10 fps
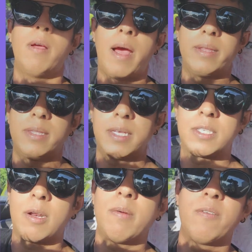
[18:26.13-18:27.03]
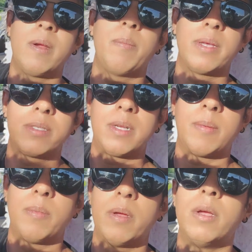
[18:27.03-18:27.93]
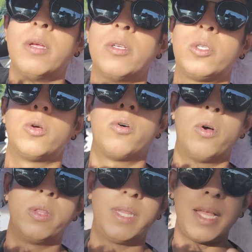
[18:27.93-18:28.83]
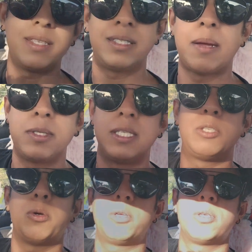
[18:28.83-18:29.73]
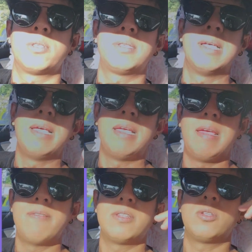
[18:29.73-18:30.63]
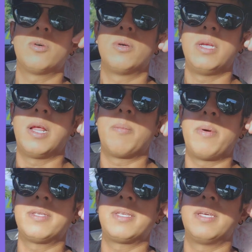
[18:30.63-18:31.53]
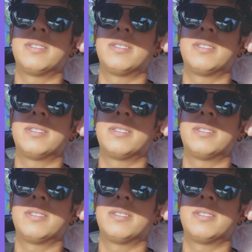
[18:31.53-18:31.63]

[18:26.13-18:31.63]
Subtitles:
I think that's gonna be very messed up. So on that type of situations, even though Elon Musk